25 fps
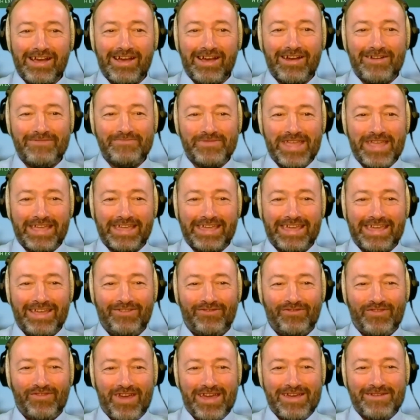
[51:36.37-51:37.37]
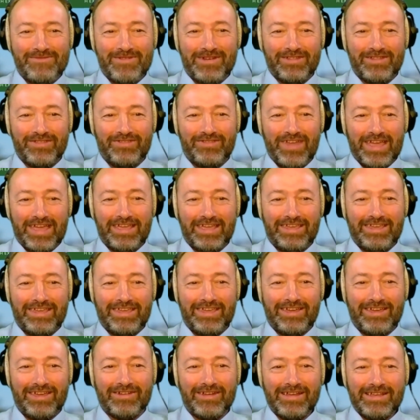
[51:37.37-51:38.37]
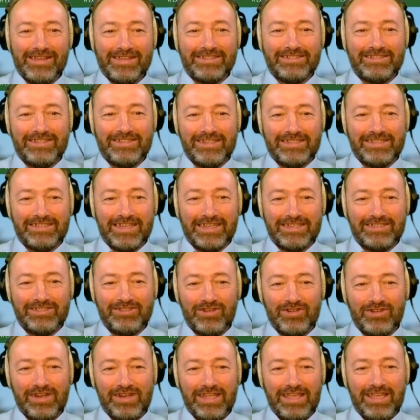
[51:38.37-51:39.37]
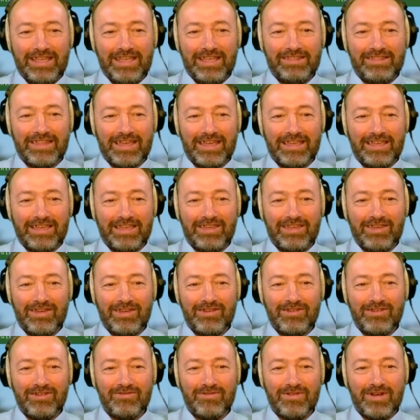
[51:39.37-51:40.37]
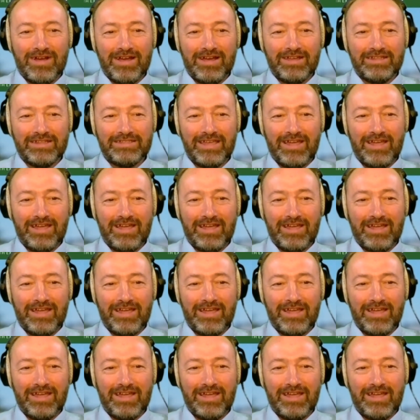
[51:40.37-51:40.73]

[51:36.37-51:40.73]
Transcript: Nikki Fairman, thank you. She says, John Lee, thank you.